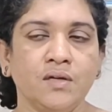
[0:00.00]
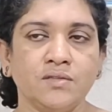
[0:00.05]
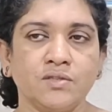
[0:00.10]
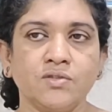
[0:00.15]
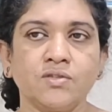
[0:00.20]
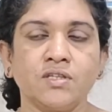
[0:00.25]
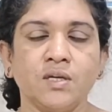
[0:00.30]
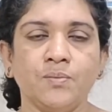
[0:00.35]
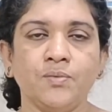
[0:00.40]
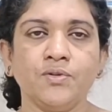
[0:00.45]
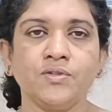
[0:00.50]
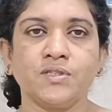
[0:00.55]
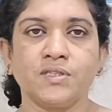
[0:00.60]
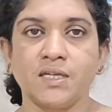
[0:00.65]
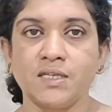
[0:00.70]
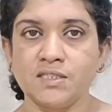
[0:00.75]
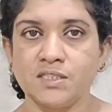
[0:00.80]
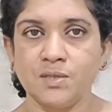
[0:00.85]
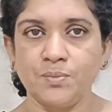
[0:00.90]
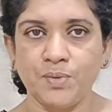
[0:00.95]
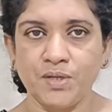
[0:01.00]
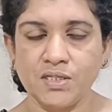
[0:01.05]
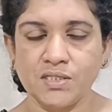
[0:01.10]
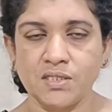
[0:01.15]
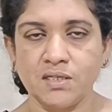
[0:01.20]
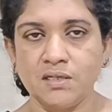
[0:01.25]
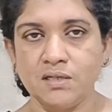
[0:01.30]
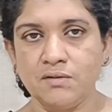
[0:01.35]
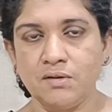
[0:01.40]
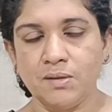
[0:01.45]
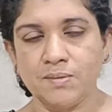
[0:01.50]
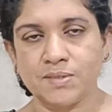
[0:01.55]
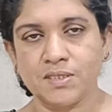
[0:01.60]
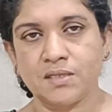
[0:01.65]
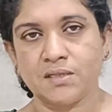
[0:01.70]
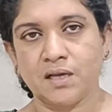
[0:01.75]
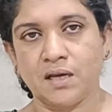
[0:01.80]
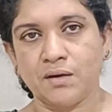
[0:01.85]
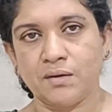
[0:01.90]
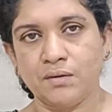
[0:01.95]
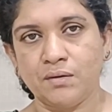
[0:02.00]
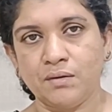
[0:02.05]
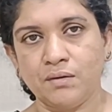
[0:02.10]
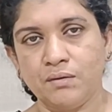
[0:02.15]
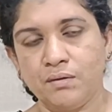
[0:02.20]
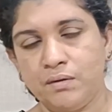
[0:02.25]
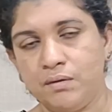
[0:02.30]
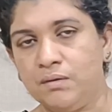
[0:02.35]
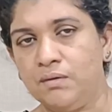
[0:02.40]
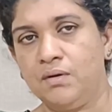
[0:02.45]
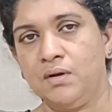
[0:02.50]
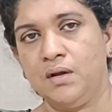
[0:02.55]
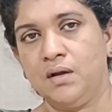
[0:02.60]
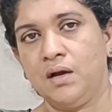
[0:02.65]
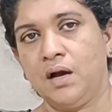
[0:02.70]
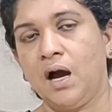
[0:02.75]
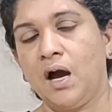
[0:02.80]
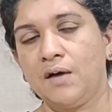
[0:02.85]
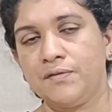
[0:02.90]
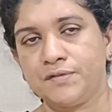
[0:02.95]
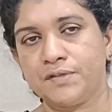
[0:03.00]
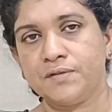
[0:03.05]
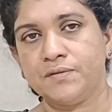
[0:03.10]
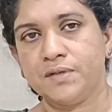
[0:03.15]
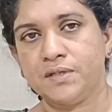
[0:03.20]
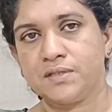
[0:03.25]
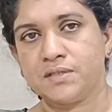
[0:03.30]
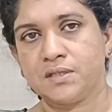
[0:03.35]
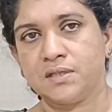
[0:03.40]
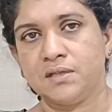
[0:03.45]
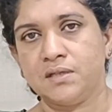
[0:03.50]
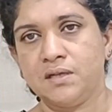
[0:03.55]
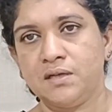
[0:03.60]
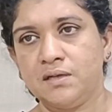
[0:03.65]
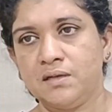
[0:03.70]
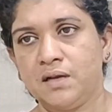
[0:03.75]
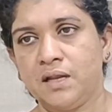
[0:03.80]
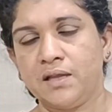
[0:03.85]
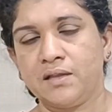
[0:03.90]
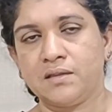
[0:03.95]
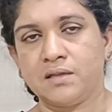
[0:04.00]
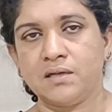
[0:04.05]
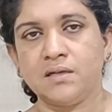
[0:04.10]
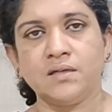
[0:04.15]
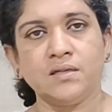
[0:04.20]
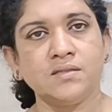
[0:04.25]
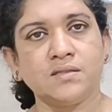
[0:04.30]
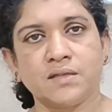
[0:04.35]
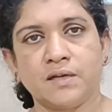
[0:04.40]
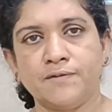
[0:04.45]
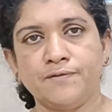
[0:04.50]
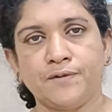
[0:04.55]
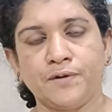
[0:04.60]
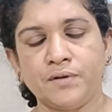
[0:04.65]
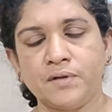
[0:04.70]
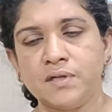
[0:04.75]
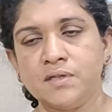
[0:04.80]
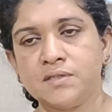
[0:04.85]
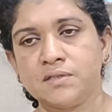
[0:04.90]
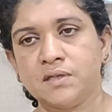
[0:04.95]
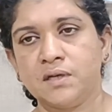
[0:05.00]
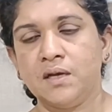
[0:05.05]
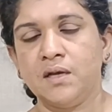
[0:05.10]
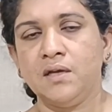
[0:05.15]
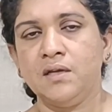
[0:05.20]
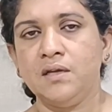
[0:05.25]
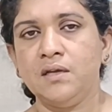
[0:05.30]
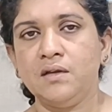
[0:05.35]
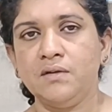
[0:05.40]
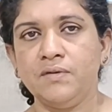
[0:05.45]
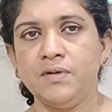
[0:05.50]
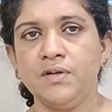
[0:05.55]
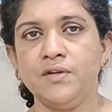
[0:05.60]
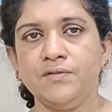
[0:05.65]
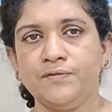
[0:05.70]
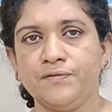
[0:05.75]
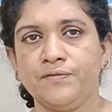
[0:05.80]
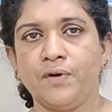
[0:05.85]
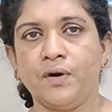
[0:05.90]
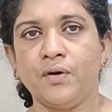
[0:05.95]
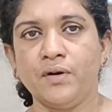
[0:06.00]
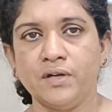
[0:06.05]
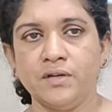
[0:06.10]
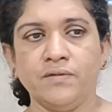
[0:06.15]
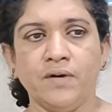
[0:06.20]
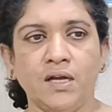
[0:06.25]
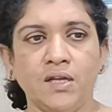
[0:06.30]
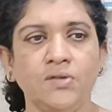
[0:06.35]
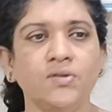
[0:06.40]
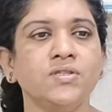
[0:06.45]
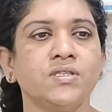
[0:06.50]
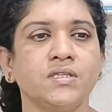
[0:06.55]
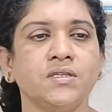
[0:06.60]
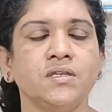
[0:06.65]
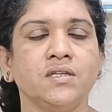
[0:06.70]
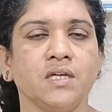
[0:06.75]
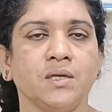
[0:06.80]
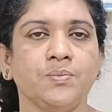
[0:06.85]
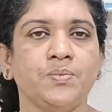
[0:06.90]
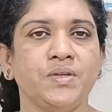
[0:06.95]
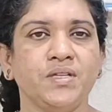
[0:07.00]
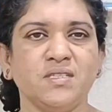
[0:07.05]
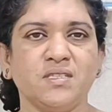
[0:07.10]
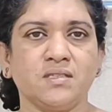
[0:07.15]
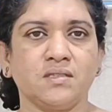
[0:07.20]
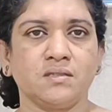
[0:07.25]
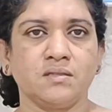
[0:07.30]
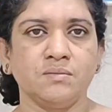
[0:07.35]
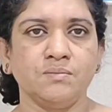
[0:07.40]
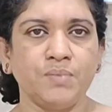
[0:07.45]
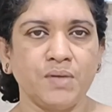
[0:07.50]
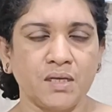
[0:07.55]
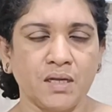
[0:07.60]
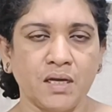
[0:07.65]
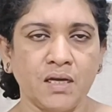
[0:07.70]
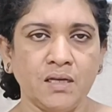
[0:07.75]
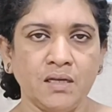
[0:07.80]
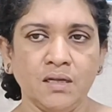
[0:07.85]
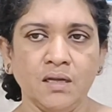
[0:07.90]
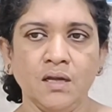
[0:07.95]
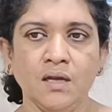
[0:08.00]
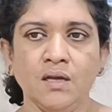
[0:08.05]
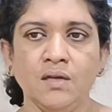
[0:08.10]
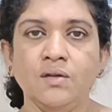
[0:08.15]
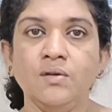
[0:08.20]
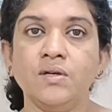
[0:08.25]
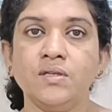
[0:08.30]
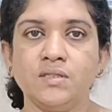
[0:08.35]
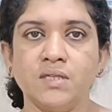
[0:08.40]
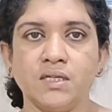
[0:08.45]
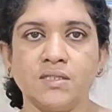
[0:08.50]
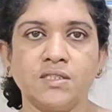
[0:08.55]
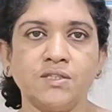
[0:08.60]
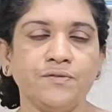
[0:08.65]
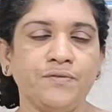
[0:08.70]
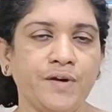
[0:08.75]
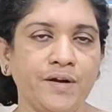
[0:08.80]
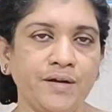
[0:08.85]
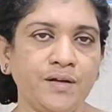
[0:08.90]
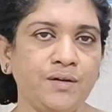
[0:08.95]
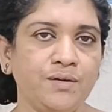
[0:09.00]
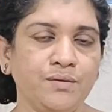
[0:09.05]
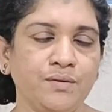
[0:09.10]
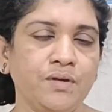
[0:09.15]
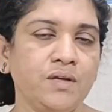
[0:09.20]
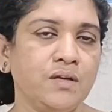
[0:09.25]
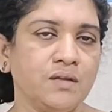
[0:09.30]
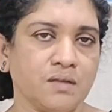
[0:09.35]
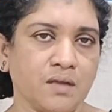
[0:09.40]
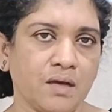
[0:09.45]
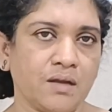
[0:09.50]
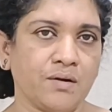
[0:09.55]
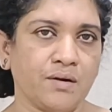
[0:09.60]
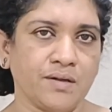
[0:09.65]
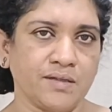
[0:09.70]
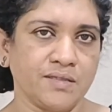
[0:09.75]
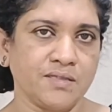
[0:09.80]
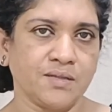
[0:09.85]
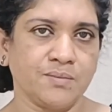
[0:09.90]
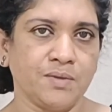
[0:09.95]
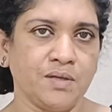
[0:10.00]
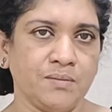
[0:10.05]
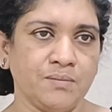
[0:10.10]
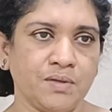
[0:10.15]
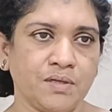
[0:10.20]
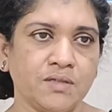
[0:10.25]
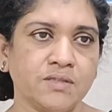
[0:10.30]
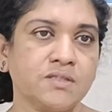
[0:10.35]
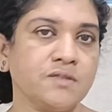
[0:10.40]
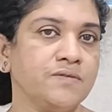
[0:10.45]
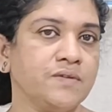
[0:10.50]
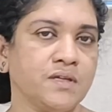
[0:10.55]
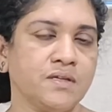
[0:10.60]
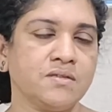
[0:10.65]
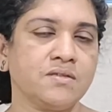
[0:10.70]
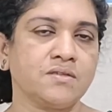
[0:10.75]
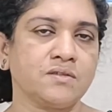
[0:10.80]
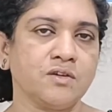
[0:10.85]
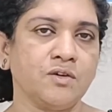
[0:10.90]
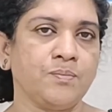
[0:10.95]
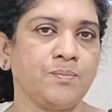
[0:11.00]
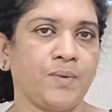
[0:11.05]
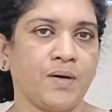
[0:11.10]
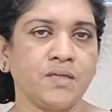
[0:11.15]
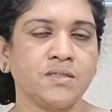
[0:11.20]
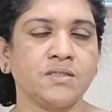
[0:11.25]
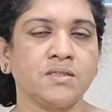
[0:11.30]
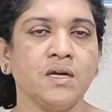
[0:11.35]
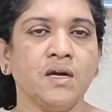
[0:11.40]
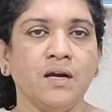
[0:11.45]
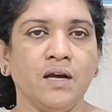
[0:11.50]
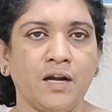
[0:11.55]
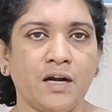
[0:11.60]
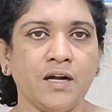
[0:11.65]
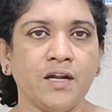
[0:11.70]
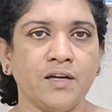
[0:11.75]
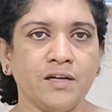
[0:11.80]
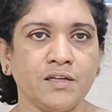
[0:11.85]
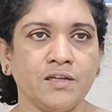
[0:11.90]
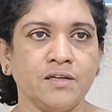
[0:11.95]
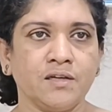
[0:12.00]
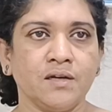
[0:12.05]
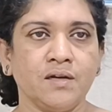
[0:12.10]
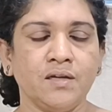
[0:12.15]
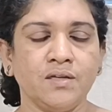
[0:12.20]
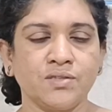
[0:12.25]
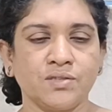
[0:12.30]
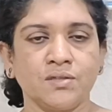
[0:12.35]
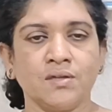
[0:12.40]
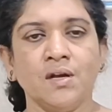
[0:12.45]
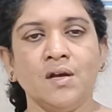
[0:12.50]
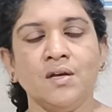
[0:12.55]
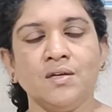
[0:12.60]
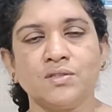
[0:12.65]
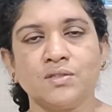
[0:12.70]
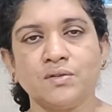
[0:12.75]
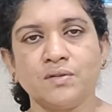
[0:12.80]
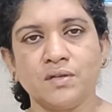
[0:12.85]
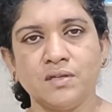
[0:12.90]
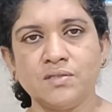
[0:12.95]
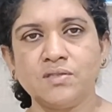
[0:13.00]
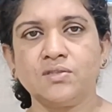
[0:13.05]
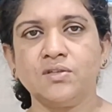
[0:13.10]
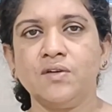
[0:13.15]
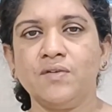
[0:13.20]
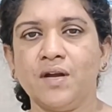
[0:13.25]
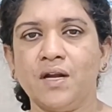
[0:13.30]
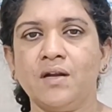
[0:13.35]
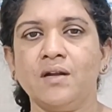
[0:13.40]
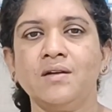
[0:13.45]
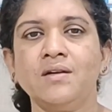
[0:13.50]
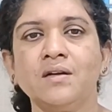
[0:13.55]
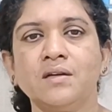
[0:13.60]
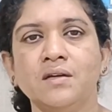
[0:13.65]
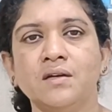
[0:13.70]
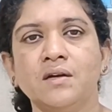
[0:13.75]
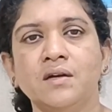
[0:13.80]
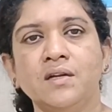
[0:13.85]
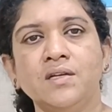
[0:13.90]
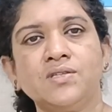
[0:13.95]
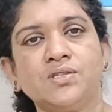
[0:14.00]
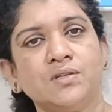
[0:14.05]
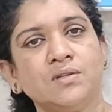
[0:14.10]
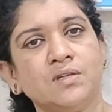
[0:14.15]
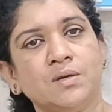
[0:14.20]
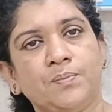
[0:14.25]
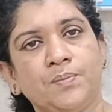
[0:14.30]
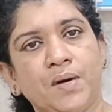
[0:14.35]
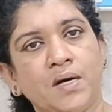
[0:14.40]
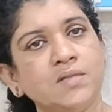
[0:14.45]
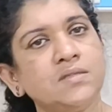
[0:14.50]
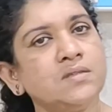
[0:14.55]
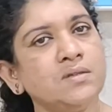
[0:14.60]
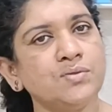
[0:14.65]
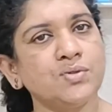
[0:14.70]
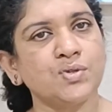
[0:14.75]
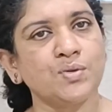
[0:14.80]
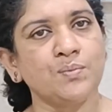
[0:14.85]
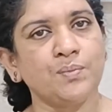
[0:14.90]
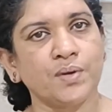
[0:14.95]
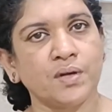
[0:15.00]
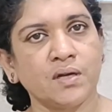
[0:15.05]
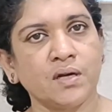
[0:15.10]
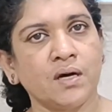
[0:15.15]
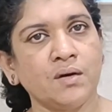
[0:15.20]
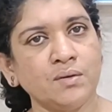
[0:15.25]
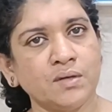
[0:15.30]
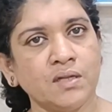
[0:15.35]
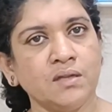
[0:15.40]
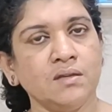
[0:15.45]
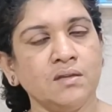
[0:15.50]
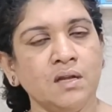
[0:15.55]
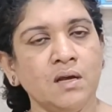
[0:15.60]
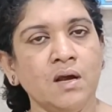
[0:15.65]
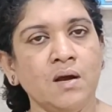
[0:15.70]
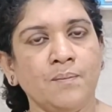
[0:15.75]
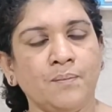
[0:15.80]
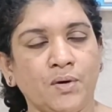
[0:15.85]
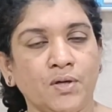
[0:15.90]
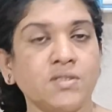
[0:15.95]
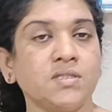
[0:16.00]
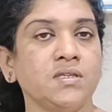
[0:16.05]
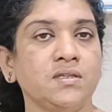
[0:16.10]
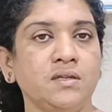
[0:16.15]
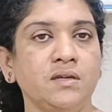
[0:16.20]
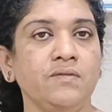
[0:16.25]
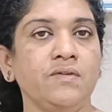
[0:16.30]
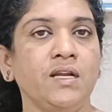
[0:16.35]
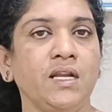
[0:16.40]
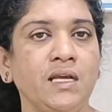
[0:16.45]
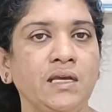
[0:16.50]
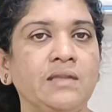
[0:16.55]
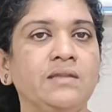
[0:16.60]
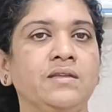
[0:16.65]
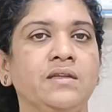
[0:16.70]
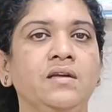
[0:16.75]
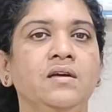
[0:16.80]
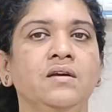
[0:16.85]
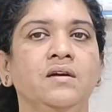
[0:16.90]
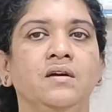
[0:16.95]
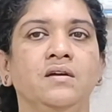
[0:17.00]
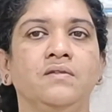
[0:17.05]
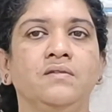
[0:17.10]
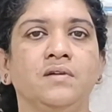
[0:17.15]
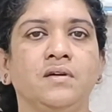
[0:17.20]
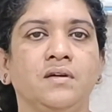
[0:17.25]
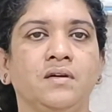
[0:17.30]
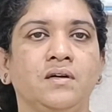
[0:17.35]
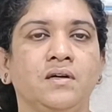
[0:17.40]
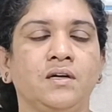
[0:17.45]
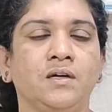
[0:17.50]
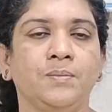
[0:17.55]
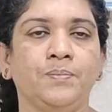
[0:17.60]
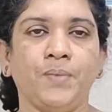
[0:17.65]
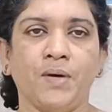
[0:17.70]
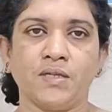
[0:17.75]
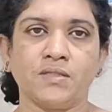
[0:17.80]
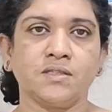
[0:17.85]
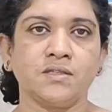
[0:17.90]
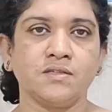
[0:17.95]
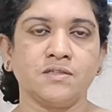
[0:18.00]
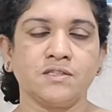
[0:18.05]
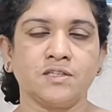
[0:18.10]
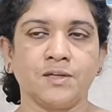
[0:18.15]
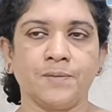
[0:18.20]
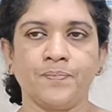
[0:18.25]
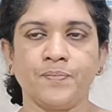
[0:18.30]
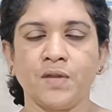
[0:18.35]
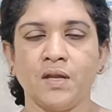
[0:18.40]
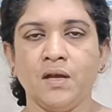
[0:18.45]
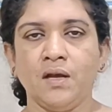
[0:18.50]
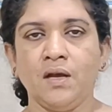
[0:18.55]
So suppose such a patient develops a thyroid nodule afterwards in the like 30s and 40s, even if on evaluation it appears benign, you are justified in doing a thyroidectomy because of the history of past head and neck irradiation. So history of head and neck irradiation in the past you should bring out in positively in the past history.